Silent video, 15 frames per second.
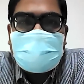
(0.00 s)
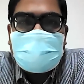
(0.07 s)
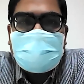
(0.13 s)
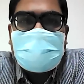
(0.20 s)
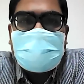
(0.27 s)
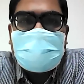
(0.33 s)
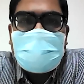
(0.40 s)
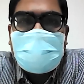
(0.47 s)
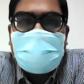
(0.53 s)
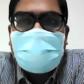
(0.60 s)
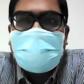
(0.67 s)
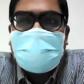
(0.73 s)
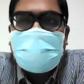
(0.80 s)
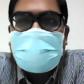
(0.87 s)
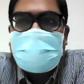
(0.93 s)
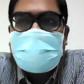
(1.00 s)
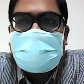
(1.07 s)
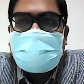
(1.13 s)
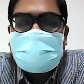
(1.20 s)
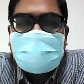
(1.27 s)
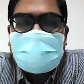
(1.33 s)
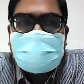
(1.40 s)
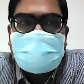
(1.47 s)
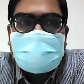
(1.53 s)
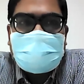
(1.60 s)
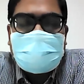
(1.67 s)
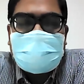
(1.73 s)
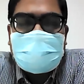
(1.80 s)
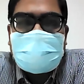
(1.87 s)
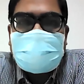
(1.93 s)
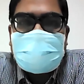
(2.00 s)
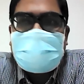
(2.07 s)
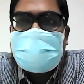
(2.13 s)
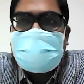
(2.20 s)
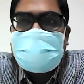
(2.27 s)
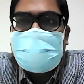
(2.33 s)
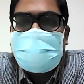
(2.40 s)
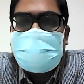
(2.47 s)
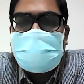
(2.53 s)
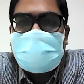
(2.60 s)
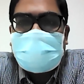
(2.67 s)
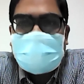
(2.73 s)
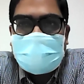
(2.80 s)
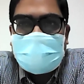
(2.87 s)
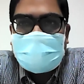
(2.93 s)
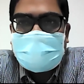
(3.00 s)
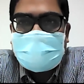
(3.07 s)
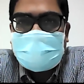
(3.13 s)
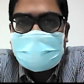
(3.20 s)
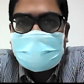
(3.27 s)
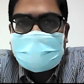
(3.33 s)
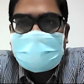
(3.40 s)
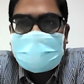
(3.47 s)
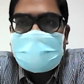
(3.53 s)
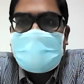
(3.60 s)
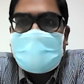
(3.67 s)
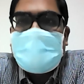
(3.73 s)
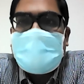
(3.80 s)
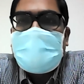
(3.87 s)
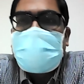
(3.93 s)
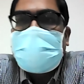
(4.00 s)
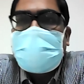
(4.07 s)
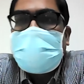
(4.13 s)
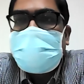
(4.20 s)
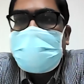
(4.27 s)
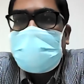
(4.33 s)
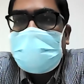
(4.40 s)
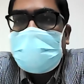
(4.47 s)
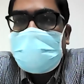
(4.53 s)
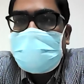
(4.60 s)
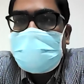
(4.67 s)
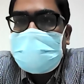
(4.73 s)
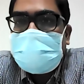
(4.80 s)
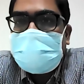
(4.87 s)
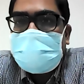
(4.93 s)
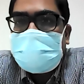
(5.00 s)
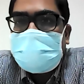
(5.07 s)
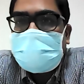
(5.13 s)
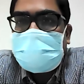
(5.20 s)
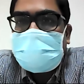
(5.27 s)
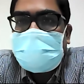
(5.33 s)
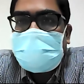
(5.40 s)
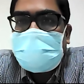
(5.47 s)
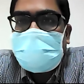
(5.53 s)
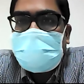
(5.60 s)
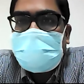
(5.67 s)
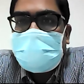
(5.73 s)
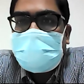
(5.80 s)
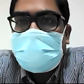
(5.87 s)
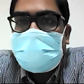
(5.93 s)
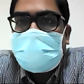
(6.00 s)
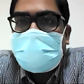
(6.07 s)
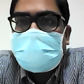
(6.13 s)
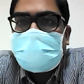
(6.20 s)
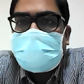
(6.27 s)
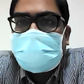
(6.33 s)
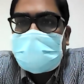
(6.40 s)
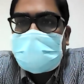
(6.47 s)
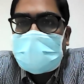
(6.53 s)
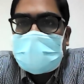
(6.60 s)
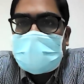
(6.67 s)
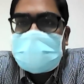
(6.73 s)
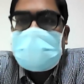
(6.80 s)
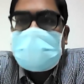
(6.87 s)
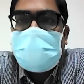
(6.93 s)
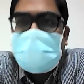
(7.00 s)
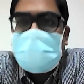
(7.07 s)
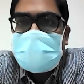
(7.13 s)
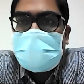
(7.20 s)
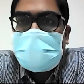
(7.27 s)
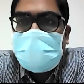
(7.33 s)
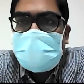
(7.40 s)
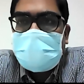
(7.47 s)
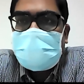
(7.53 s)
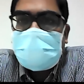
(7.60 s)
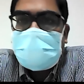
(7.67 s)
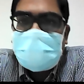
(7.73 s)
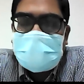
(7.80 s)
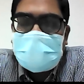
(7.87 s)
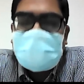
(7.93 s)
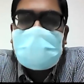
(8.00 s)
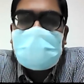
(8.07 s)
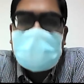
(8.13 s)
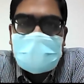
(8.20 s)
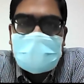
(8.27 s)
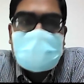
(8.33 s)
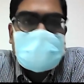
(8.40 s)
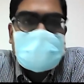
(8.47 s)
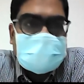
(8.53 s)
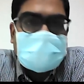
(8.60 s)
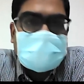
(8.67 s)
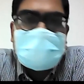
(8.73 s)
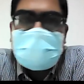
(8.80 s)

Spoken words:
the trial run were fantastic. So before that, so there is one question on still majority of rural government. We have discussed